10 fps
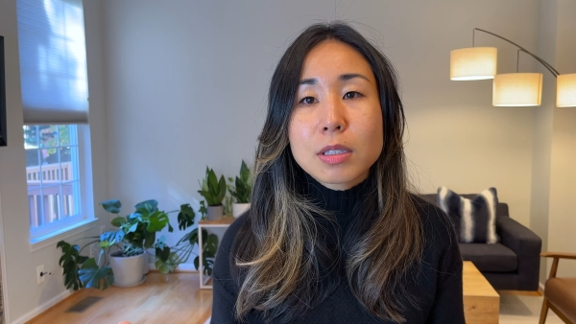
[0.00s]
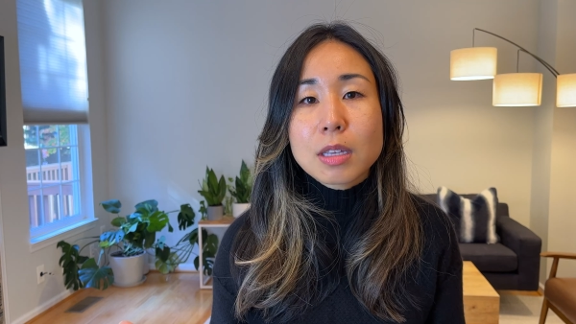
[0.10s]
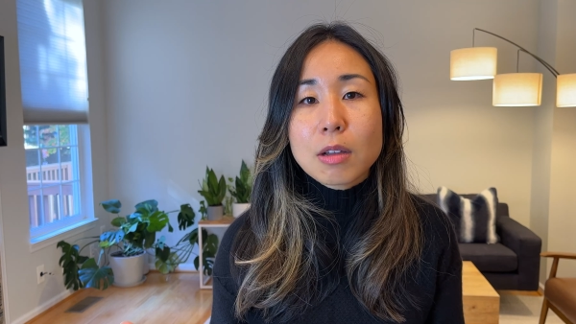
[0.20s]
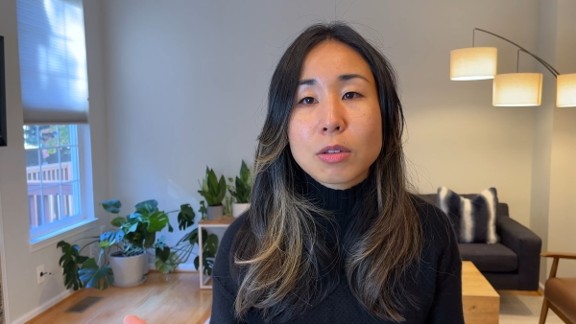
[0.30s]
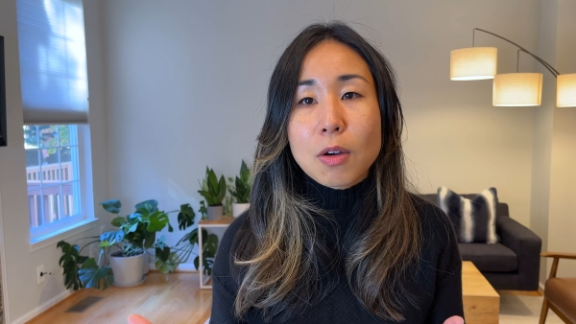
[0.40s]

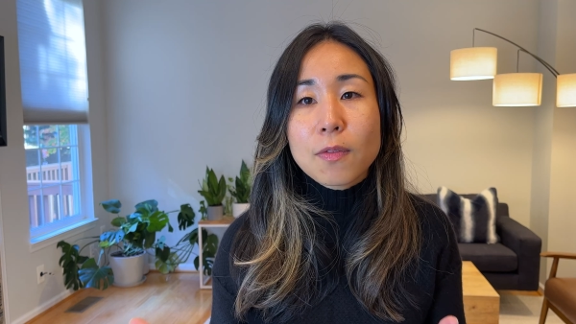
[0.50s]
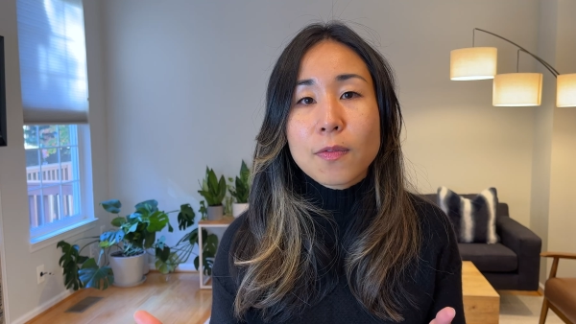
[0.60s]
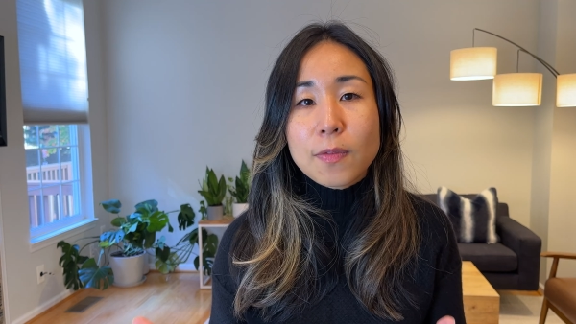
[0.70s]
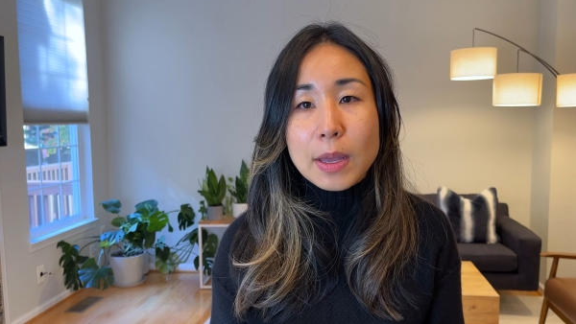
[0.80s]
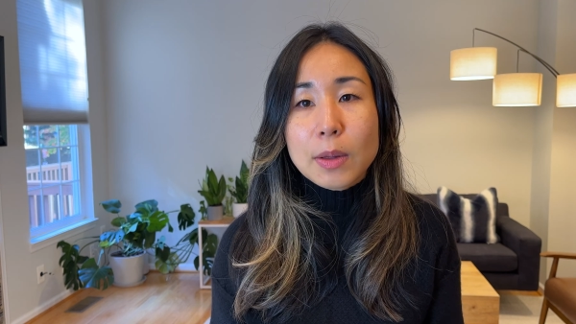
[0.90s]
so don't
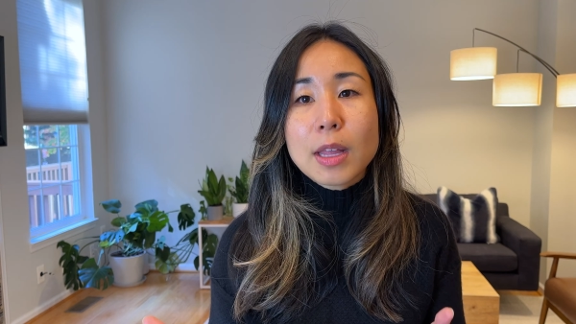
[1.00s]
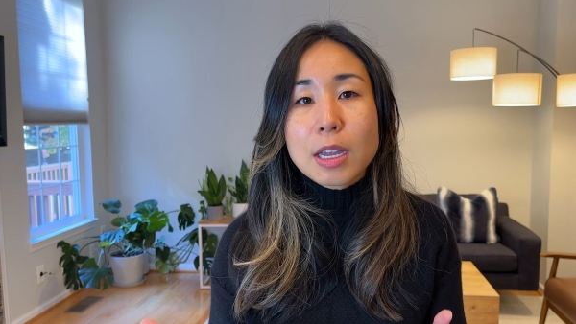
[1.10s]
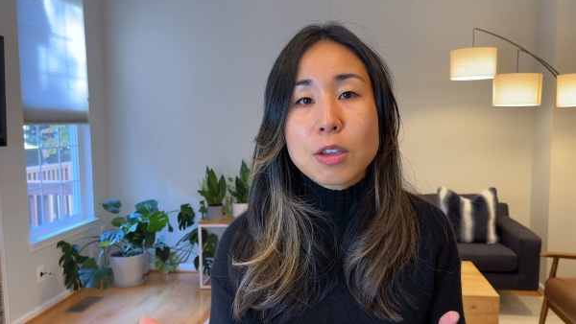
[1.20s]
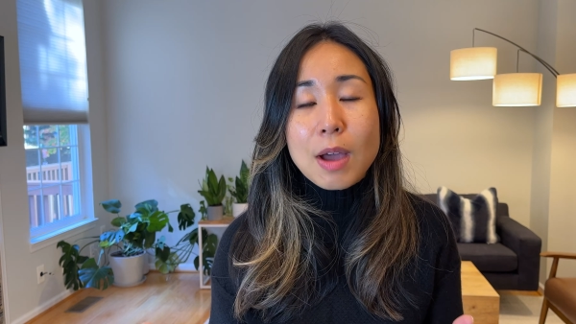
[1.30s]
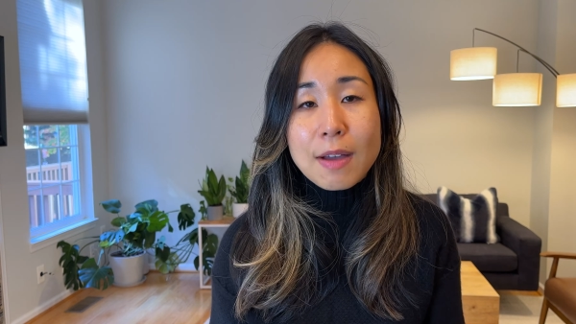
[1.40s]
feel
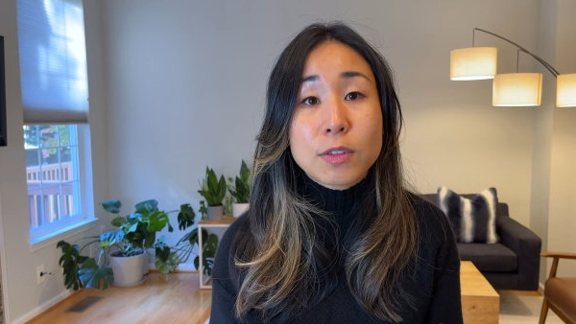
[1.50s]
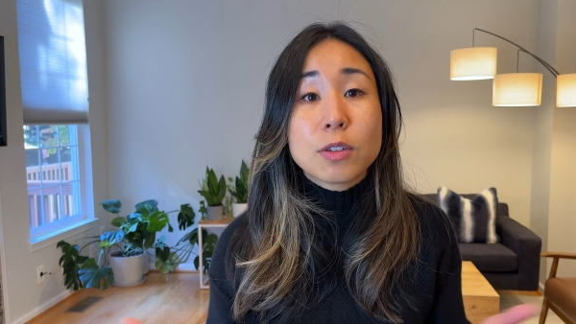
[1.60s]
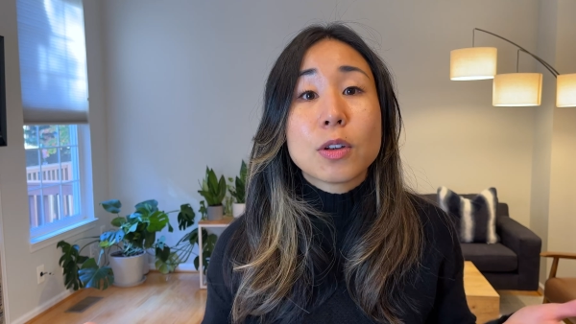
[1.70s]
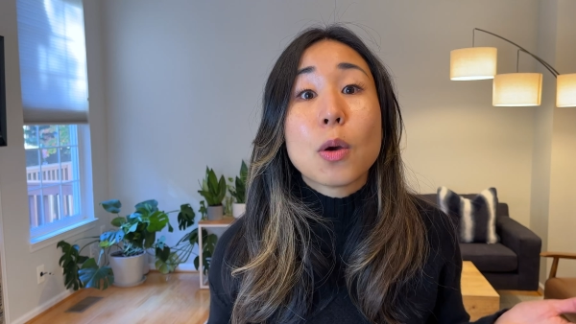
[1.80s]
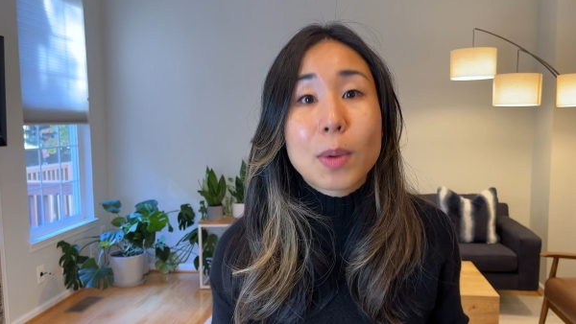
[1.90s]
like you have
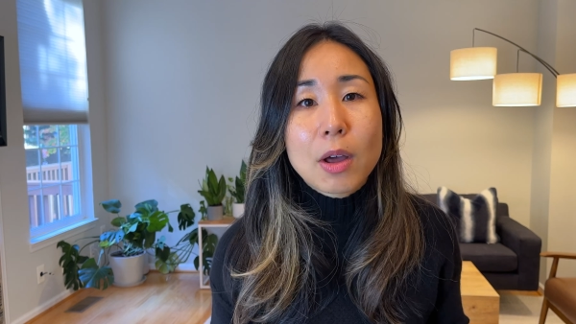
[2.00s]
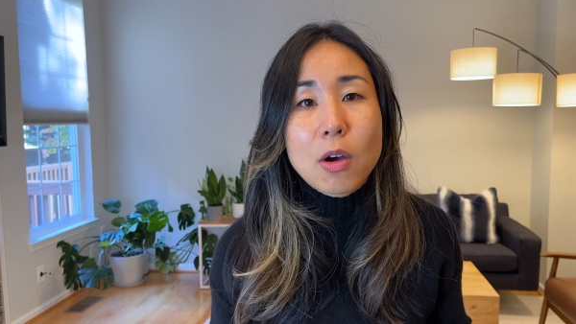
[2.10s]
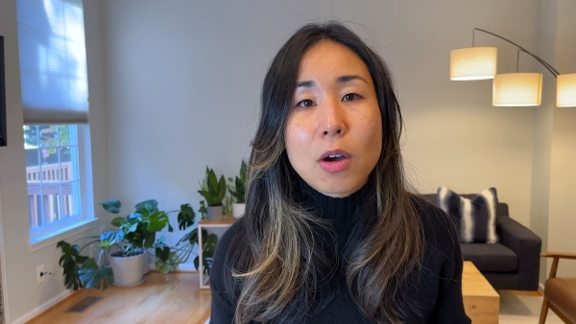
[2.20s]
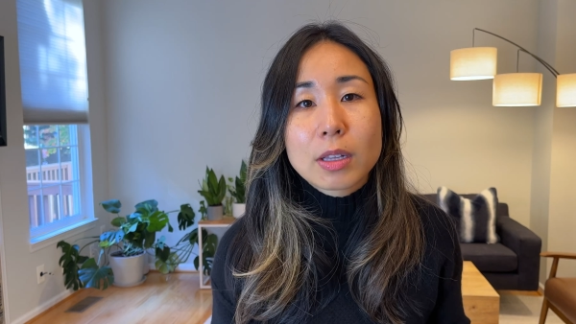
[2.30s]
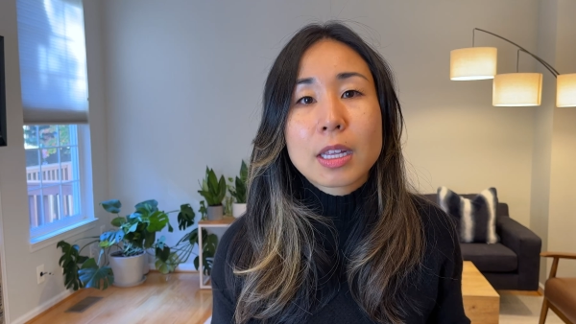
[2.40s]
to know it
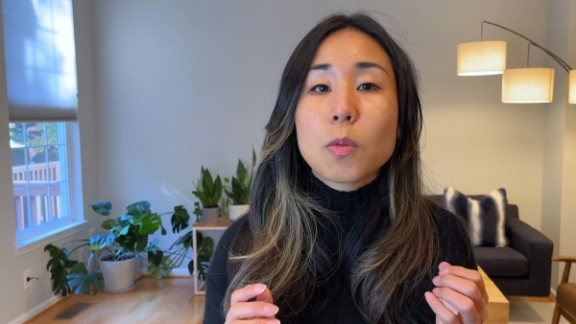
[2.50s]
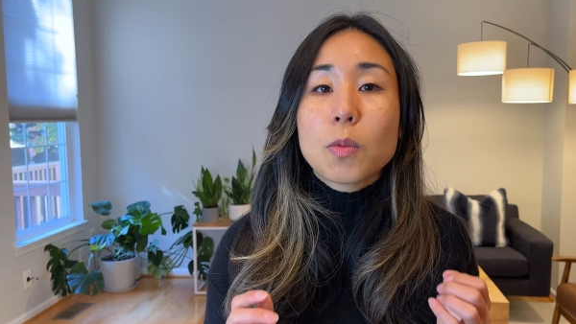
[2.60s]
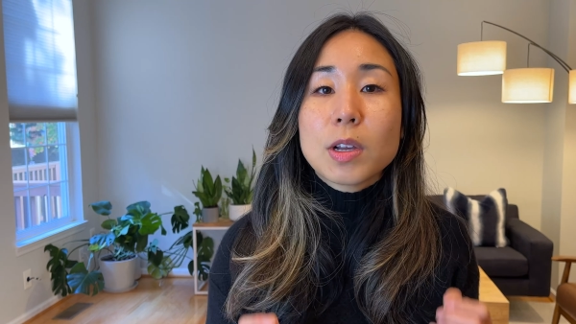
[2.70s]
all.